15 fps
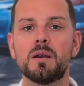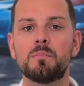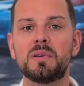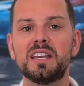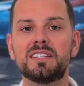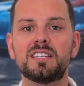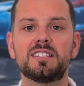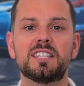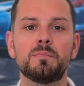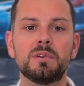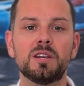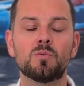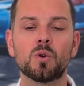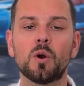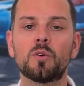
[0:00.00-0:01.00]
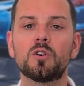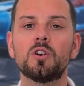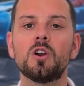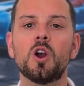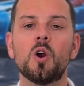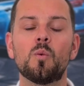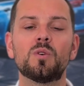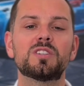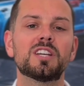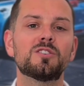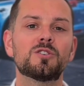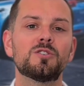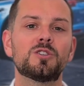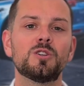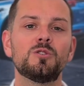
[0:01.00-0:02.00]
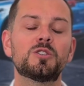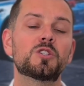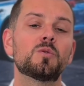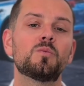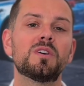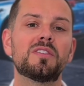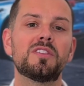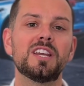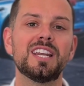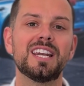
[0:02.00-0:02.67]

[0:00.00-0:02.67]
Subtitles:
PCCB rotor was introduced with the